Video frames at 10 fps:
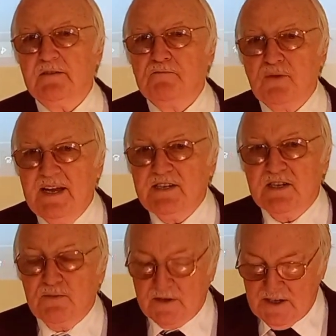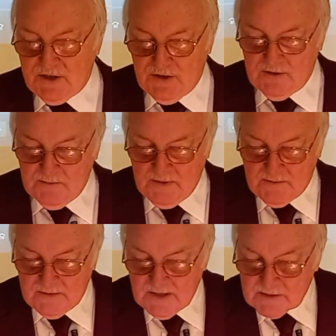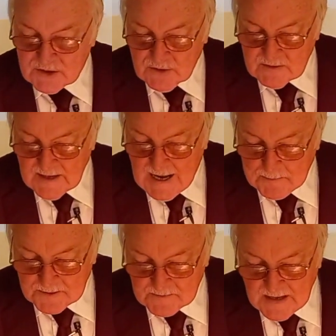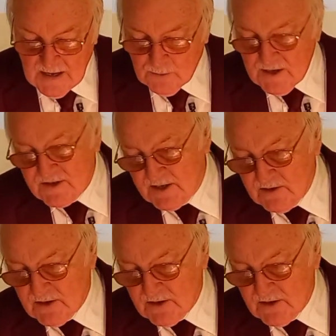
in places where that shouldn't happen. We've still